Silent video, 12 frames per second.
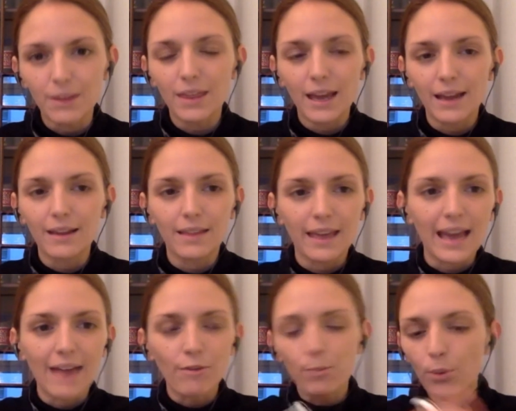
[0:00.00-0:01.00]
They
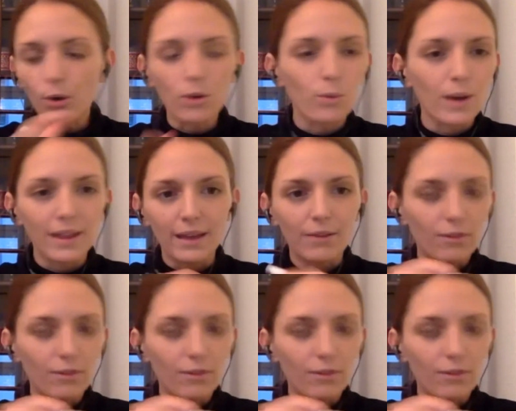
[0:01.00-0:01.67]
have a book where